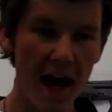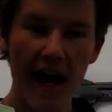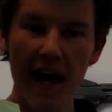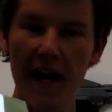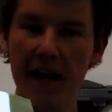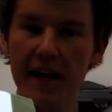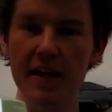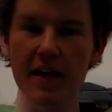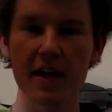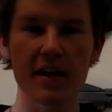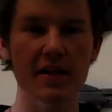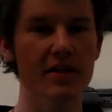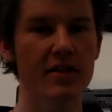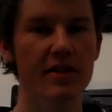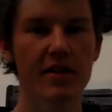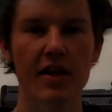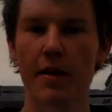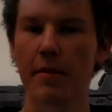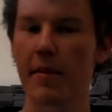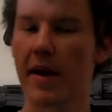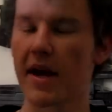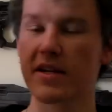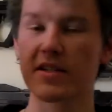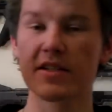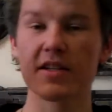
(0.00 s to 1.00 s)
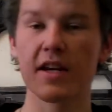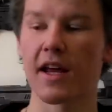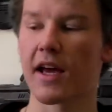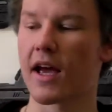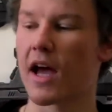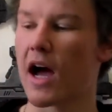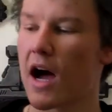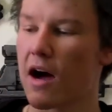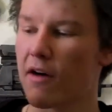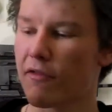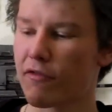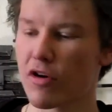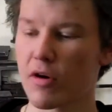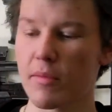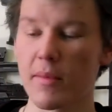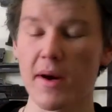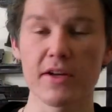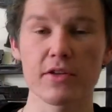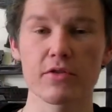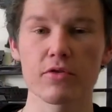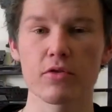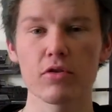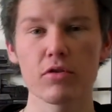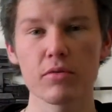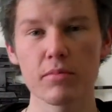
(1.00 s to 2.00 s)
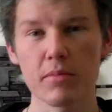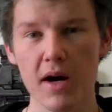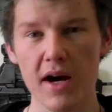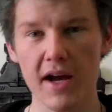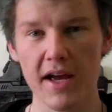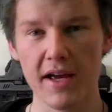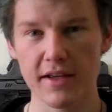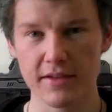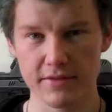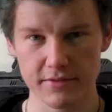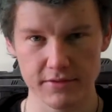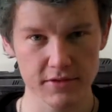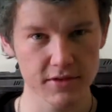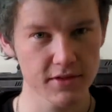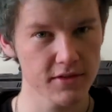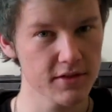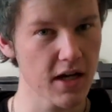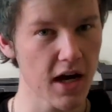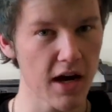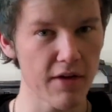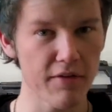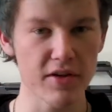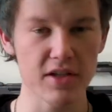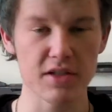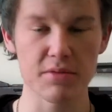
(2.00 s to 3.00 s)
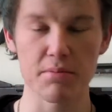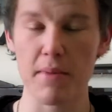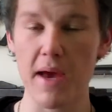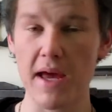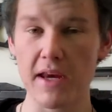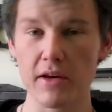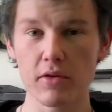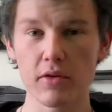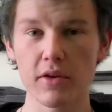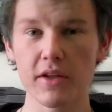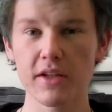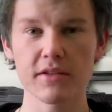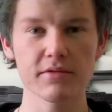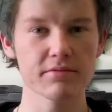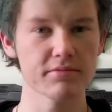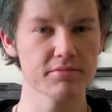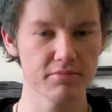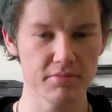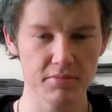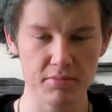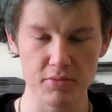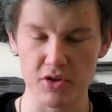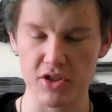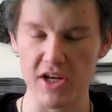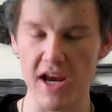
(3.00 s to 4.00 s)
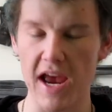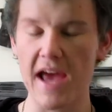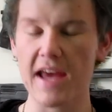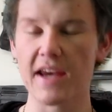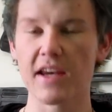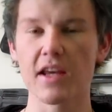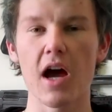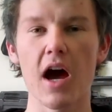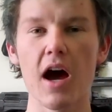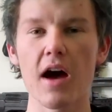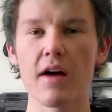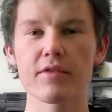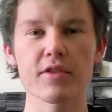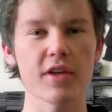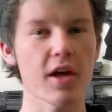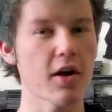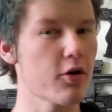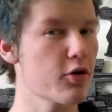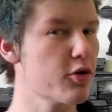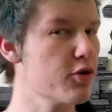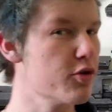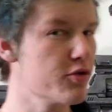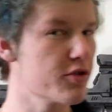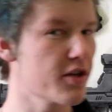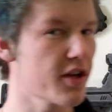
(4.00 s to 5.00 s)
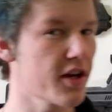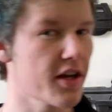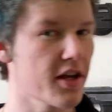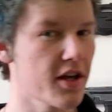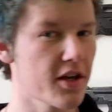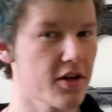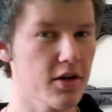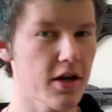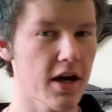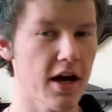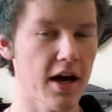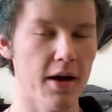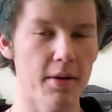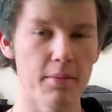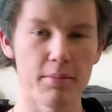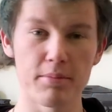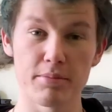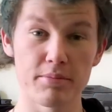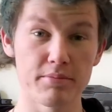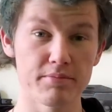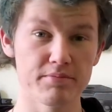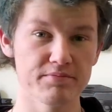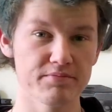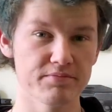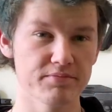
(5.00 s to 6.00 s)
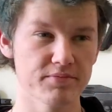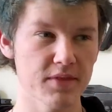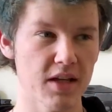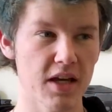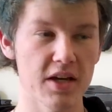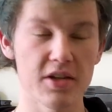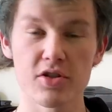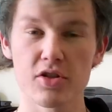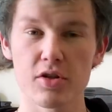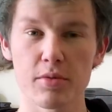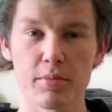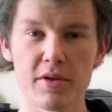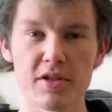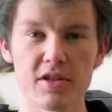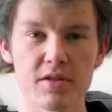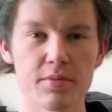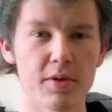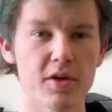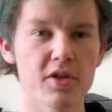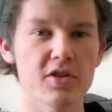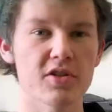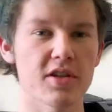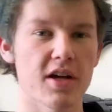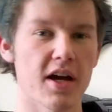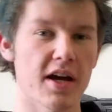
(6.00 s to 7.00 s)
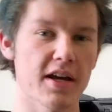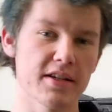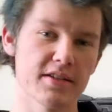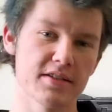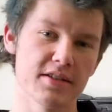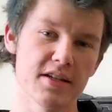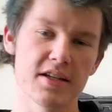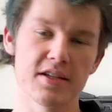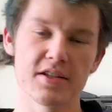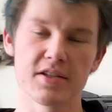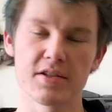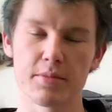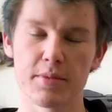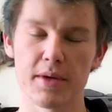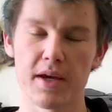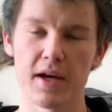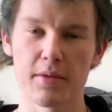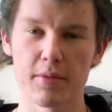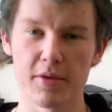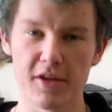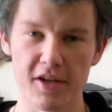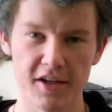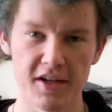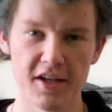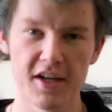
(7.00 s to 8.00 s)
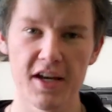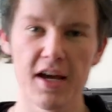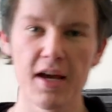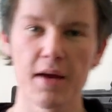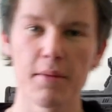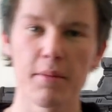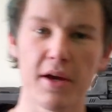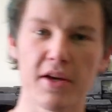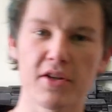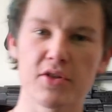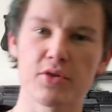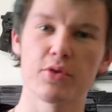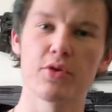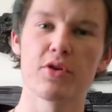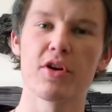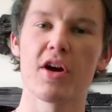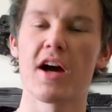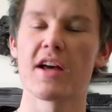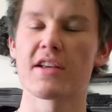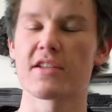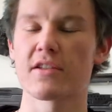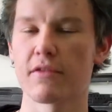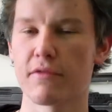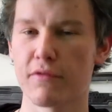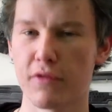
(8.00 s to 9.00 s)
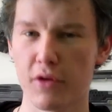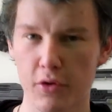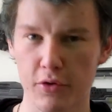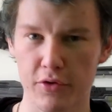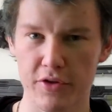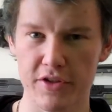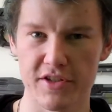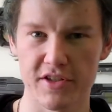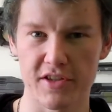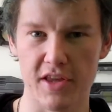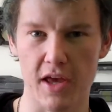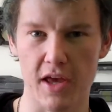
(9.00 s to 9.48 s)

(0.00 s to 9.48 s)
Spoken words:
And it's amazing to carve from. I do all my carvings manually, which hand carves. I don't use any instruments because I need to be able to make sure you guys can follow these